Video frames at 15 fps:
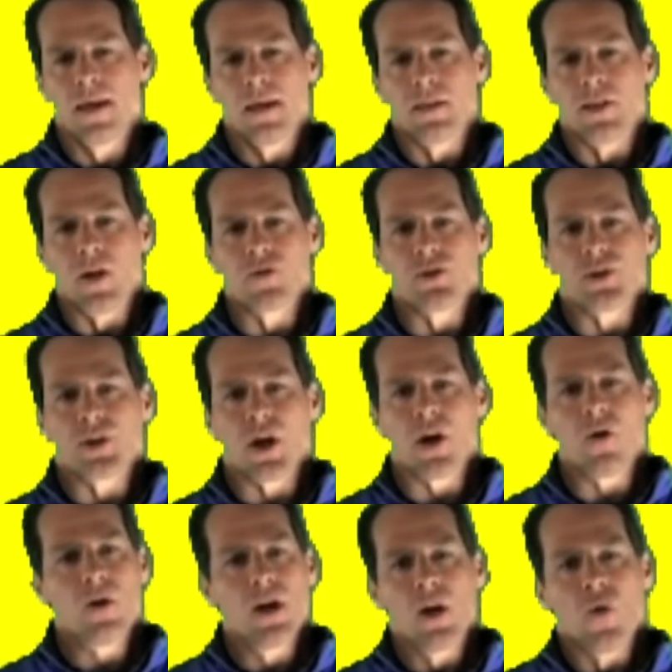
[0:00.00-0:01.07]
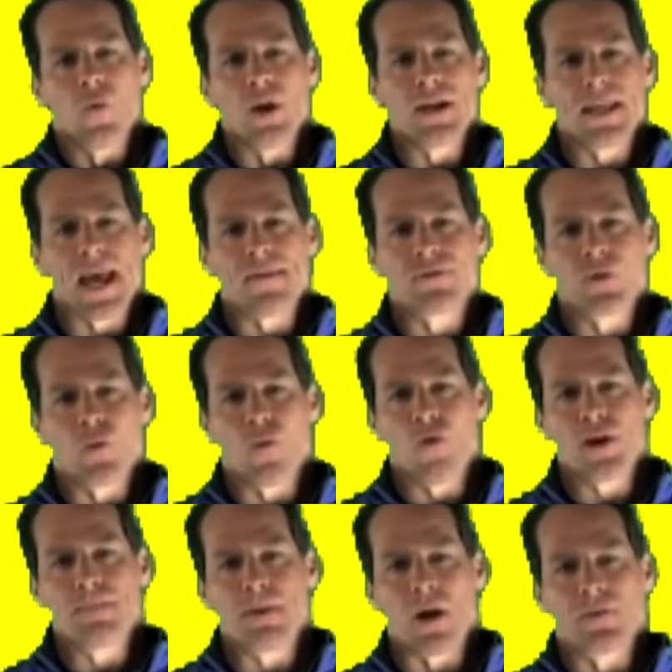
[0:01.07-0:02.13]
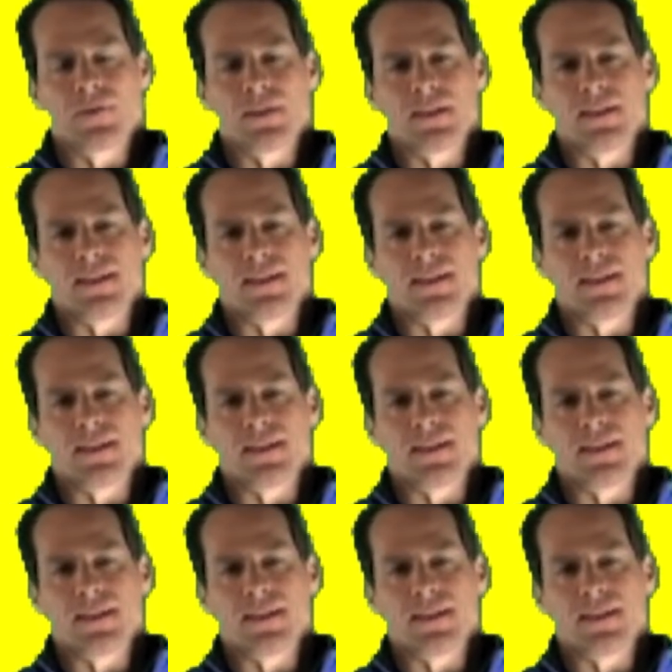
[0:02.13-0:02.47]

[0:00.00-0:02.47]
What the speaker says: Years ago, we didn't have to worry about the